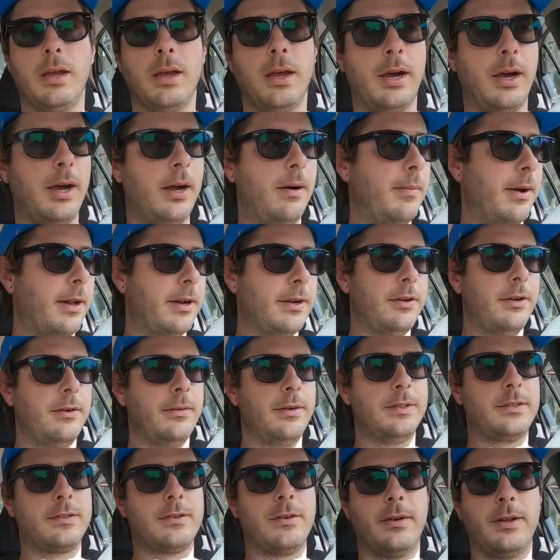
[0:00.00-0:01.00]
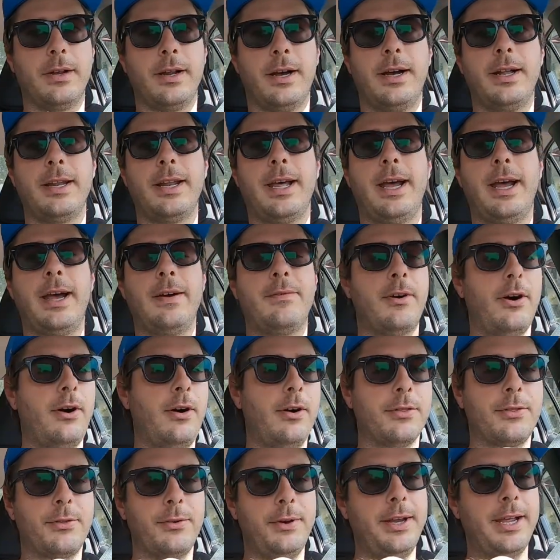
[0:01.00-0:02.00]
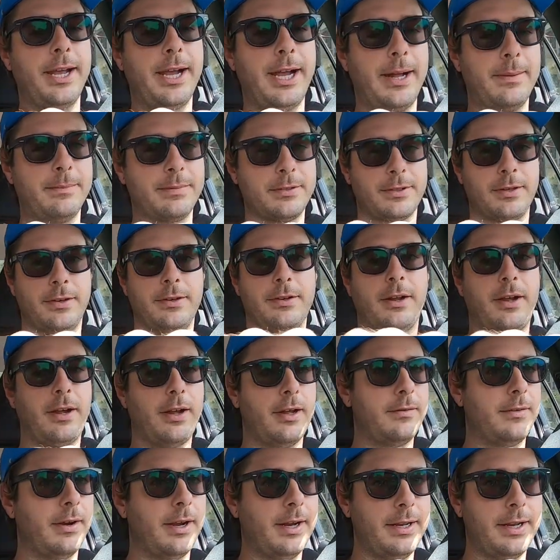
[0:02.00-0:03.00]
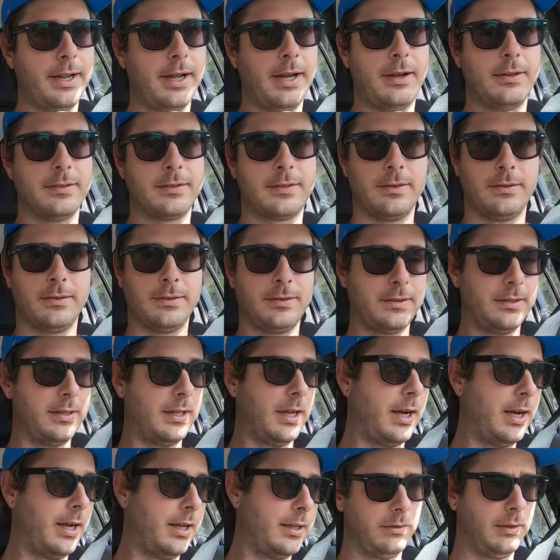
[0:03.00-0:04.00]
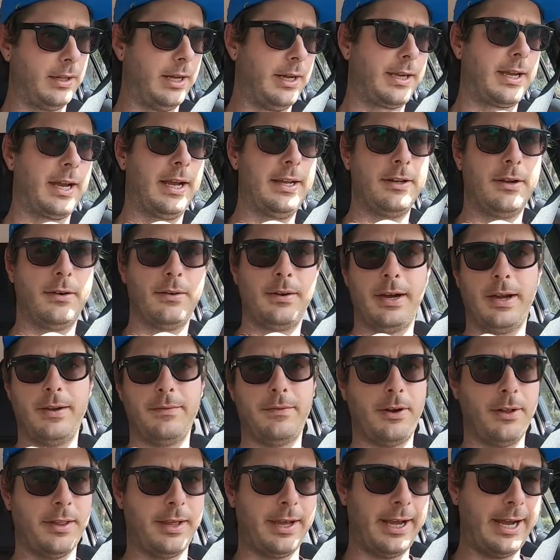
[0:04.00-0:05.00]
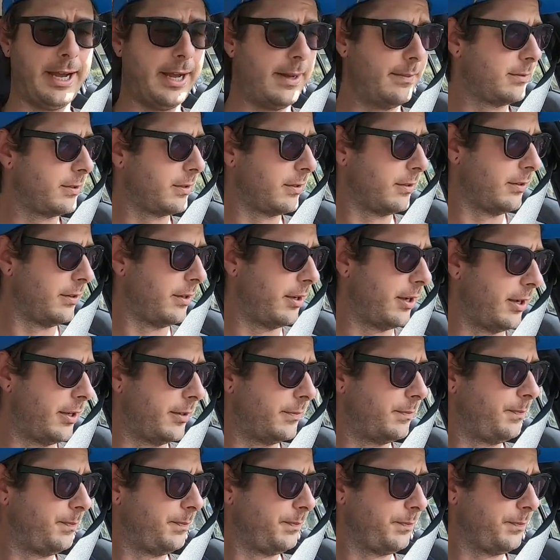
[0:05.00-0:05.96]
I don't know what's going on. I have all 3 apps turned on right now, so it's not like I don't have all the apps turned on.